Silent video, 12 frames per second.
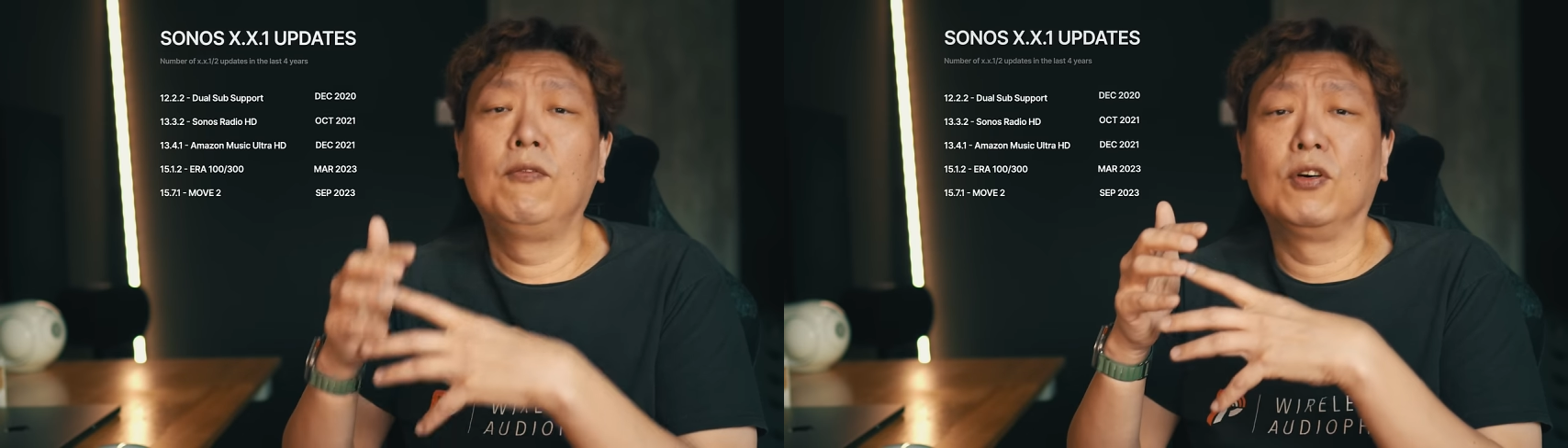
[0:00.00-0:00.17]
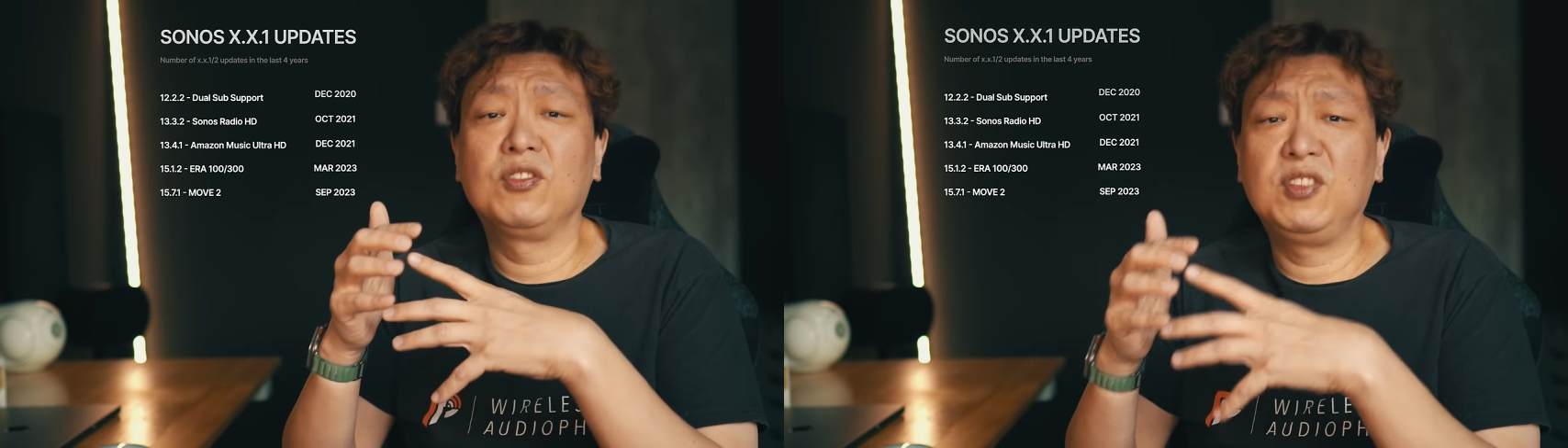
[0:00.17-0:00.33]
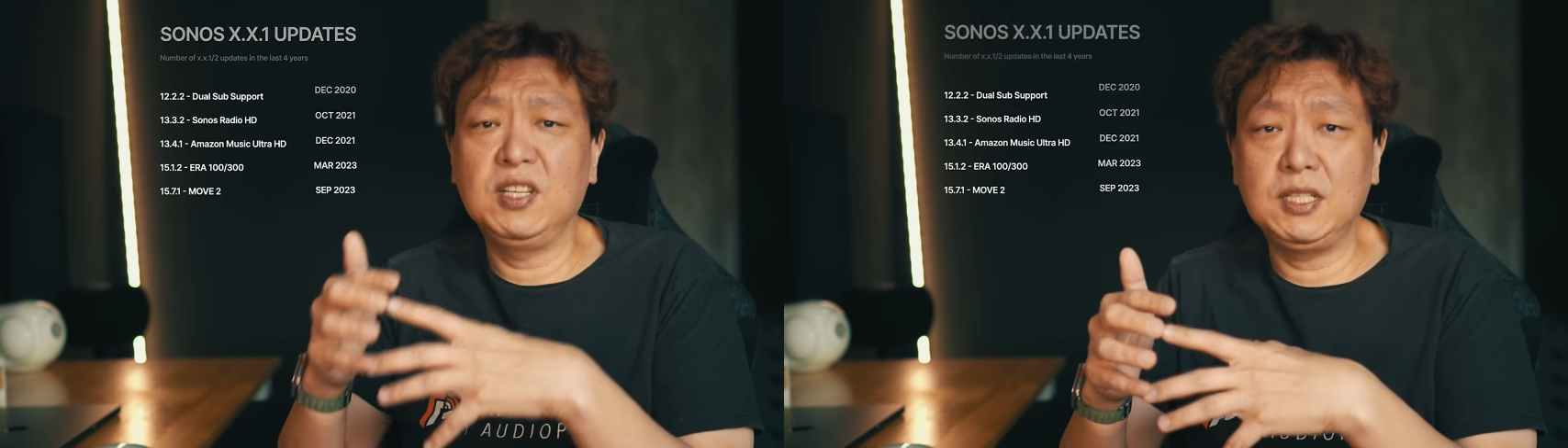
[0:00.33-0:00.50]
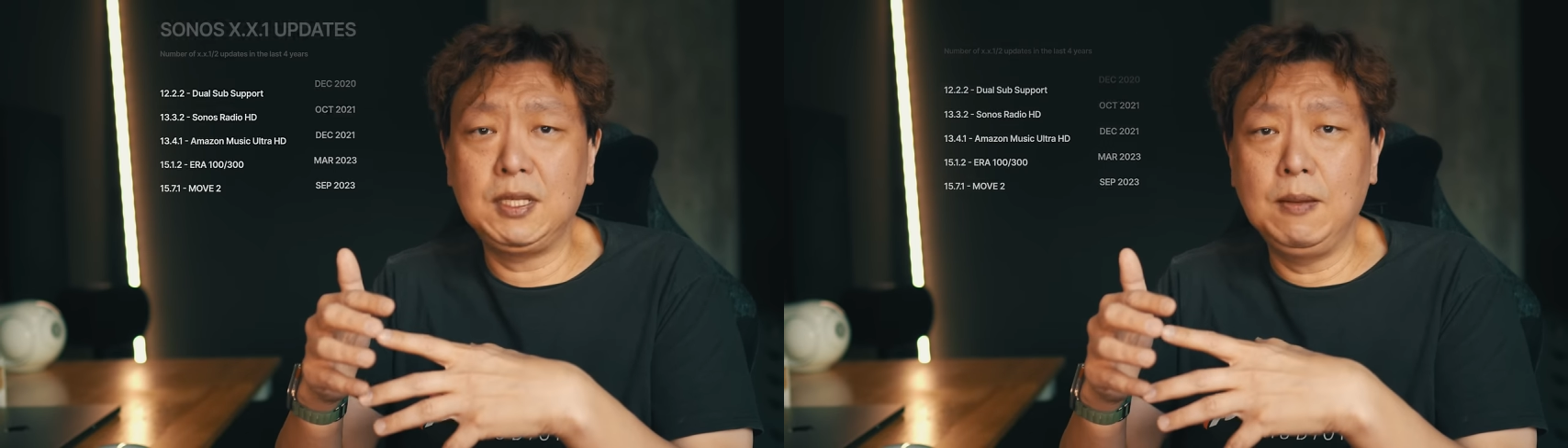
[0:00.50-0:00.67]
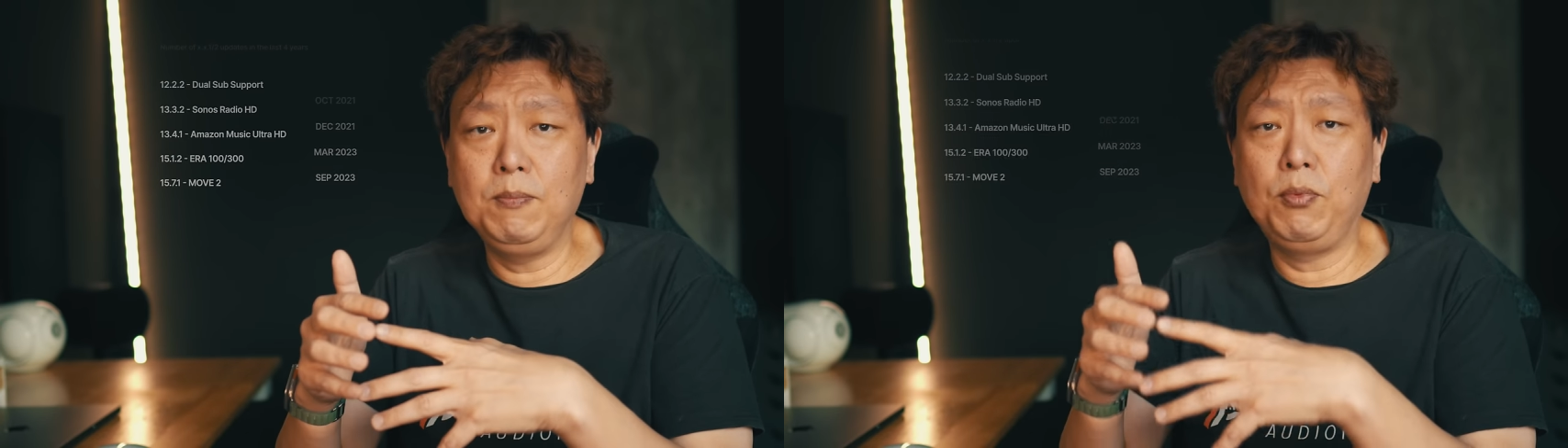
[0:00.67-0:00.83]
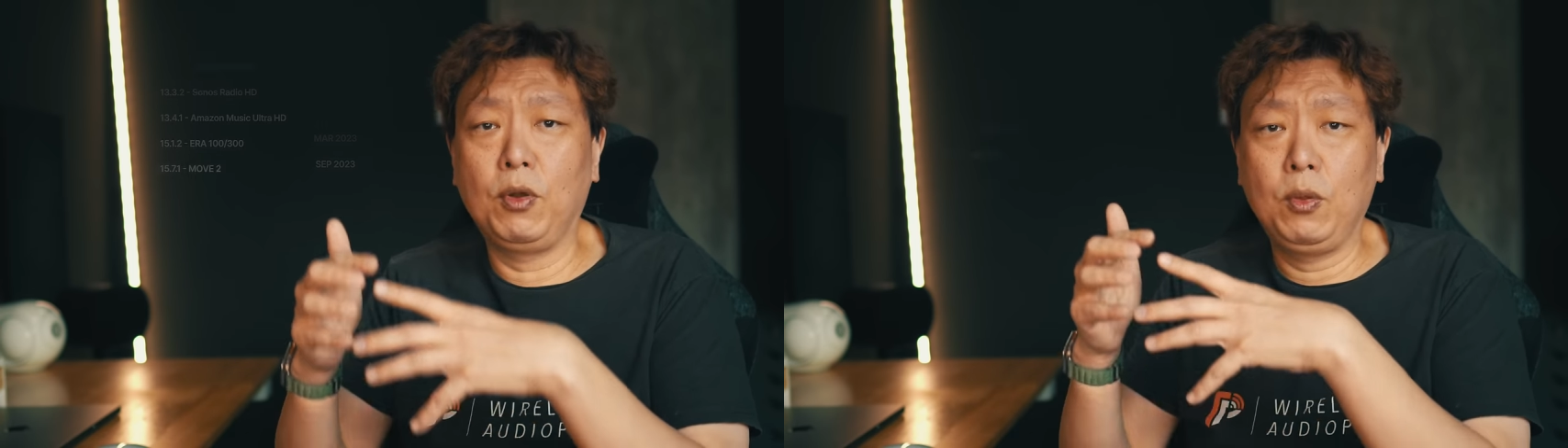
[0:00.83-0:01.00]
for
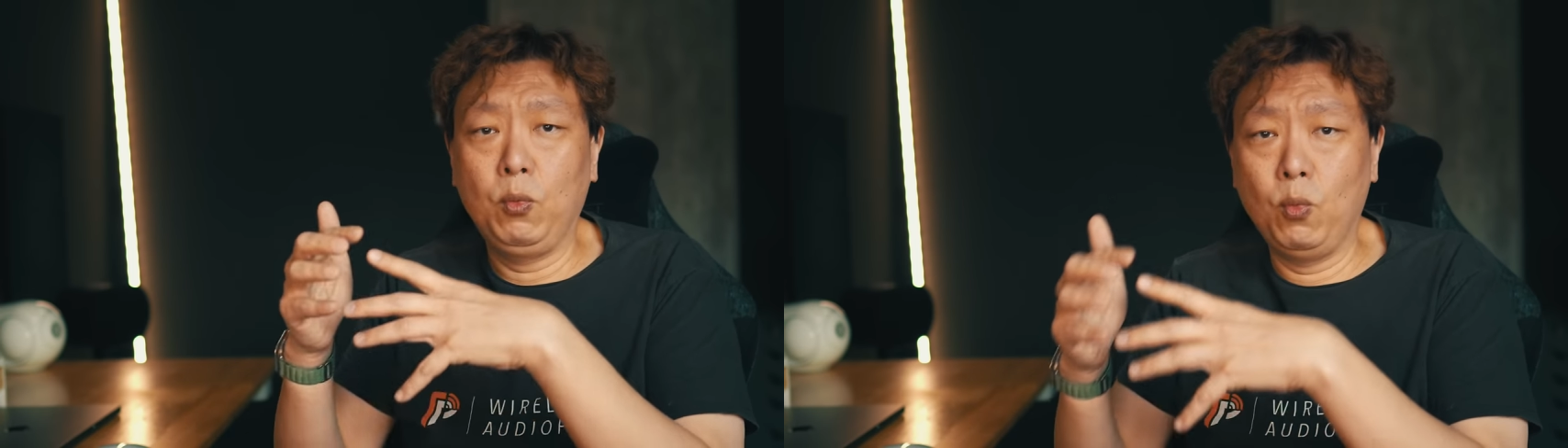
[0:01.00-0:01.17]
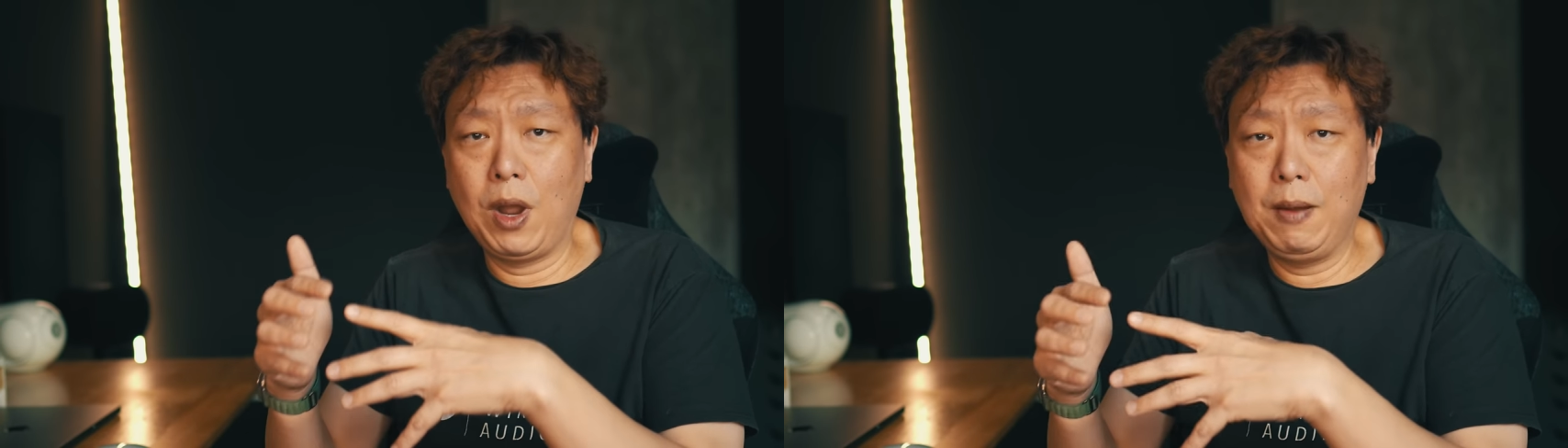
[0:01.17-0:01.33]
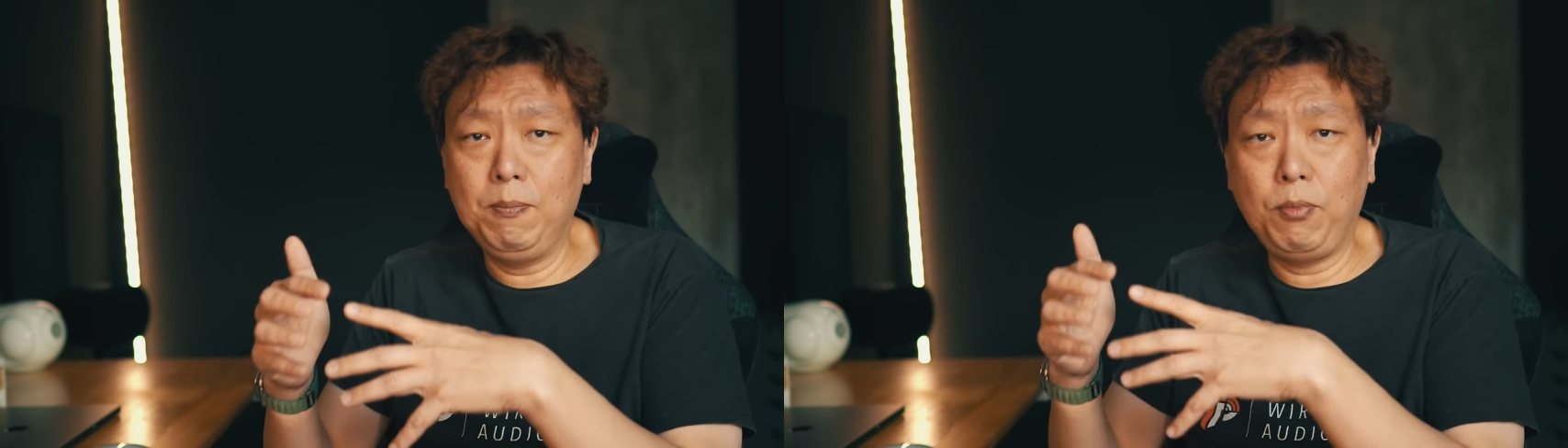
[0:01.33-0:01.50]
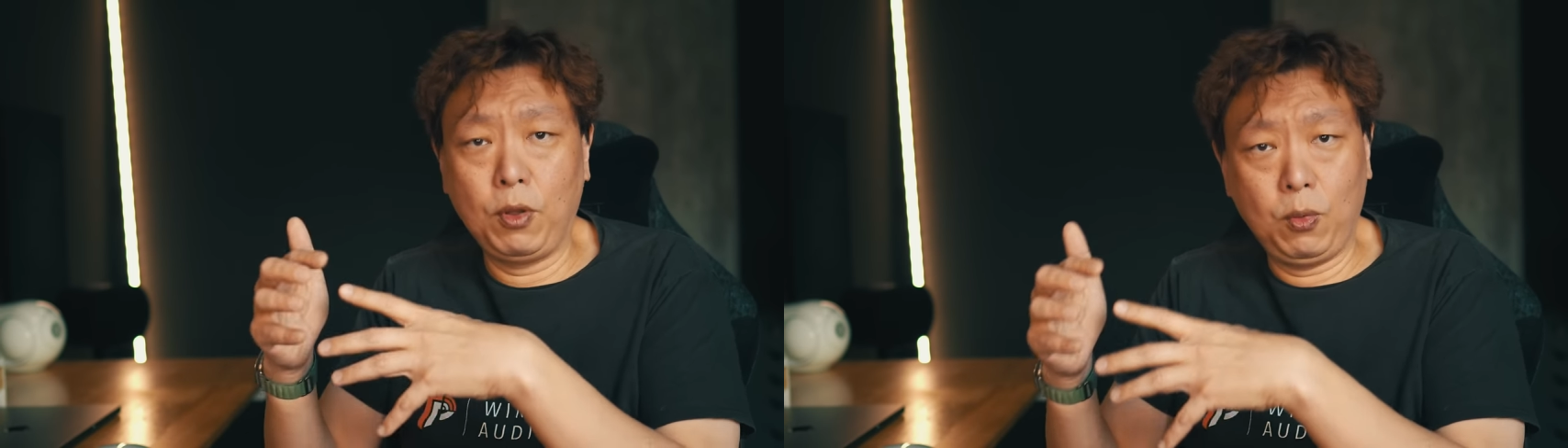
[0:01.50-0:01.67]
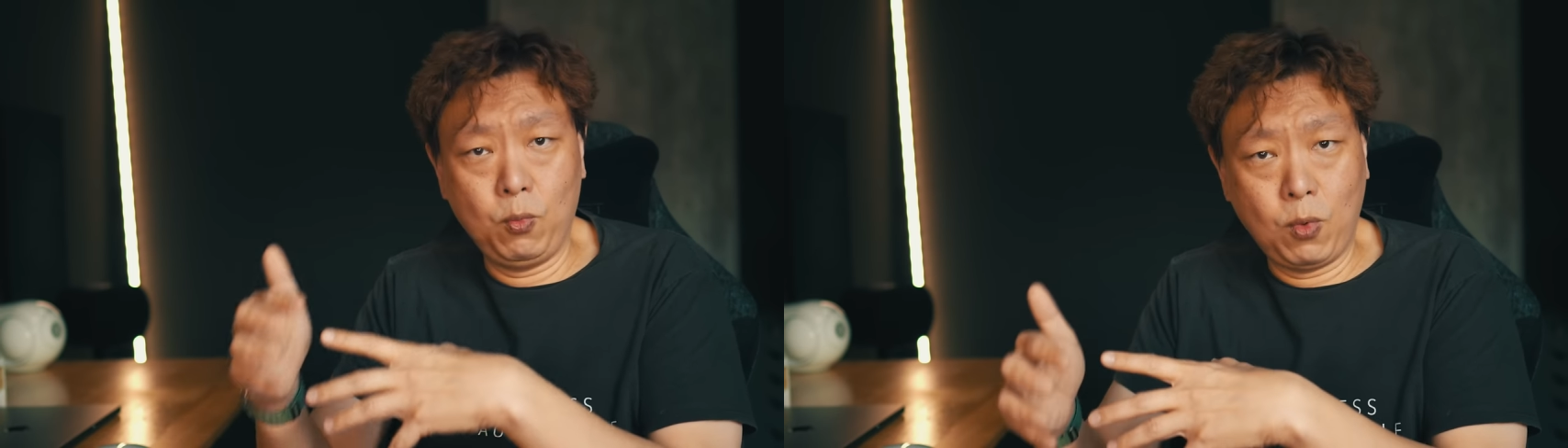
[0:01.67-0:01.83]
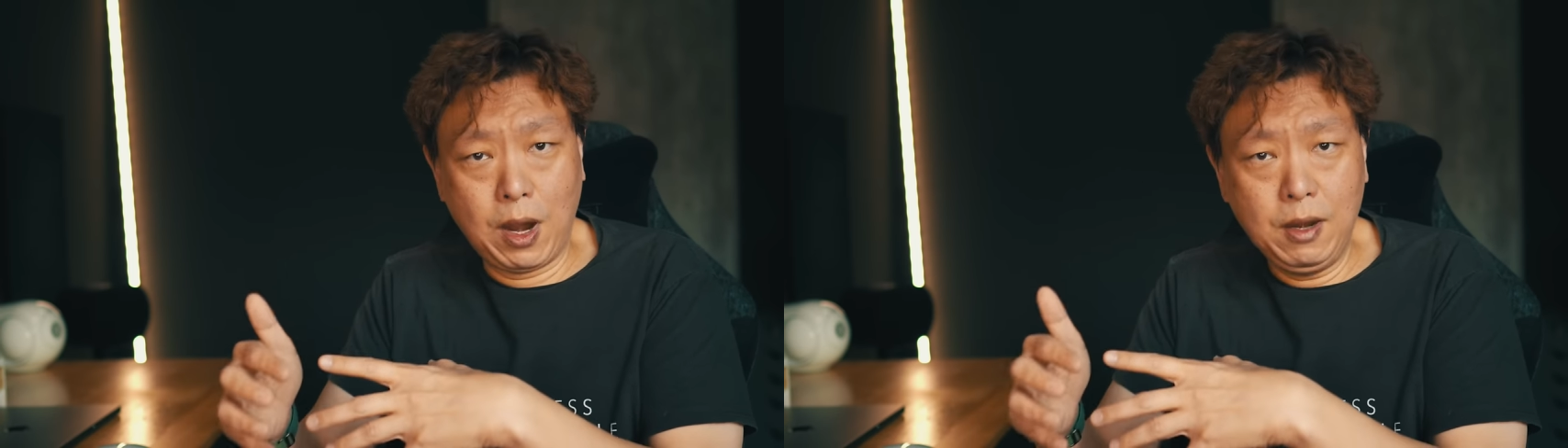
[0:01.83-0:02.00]

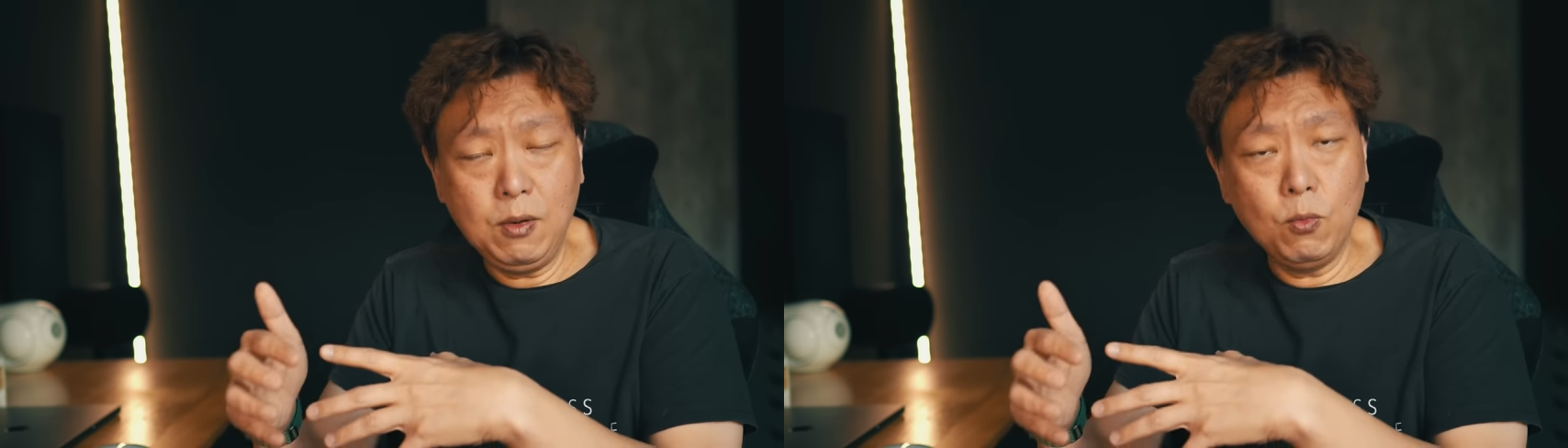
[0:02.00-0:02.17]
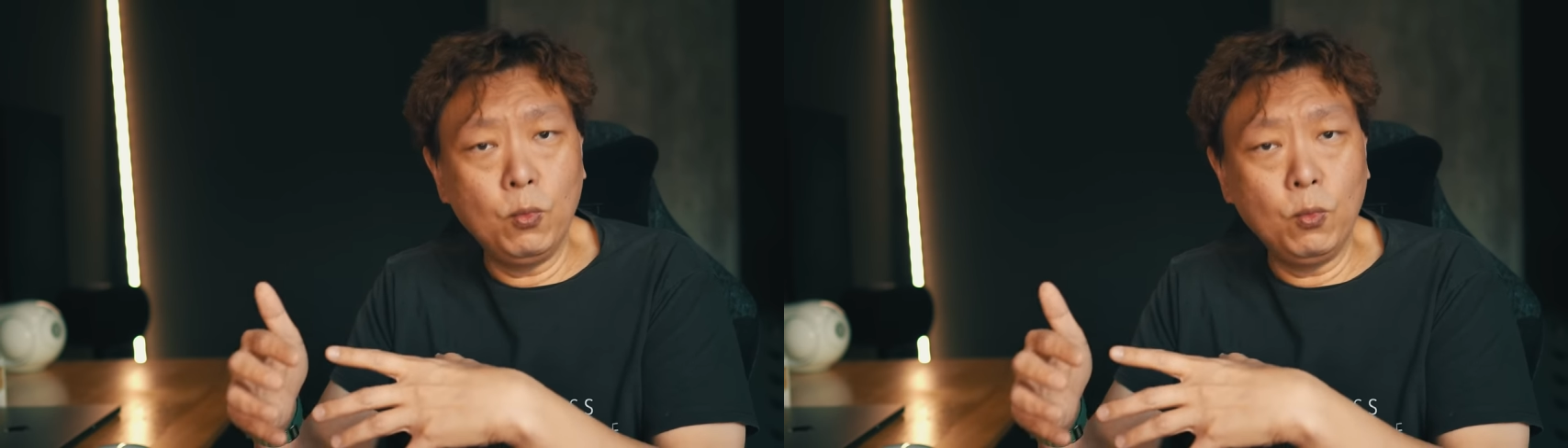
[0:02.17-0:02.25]
16.1.1,